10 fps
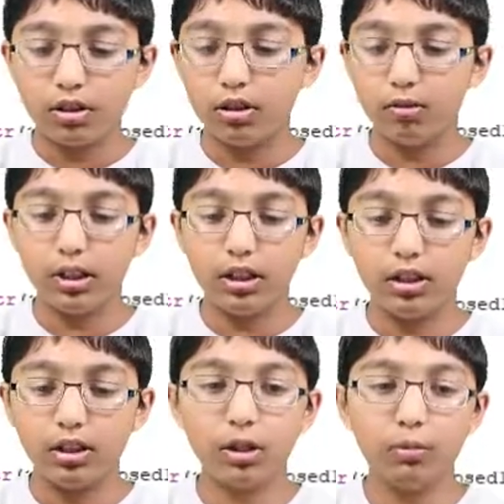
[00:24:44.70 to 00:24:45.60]

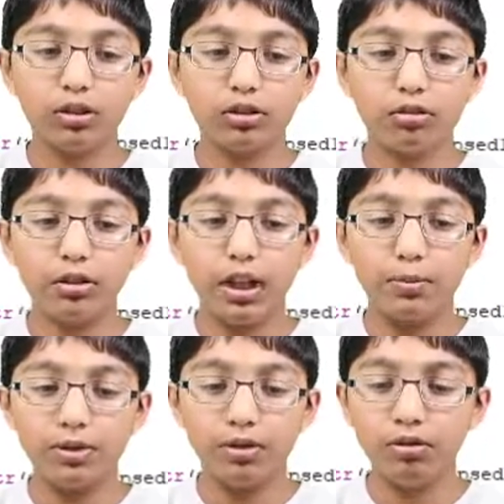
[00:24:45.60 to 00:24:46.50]
comma time underscore
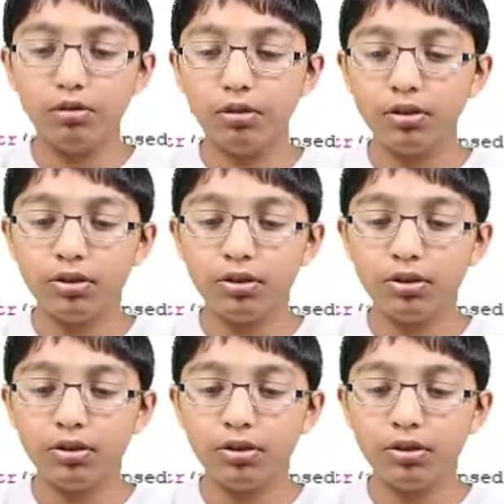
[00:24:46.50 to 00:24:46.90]
elapsed two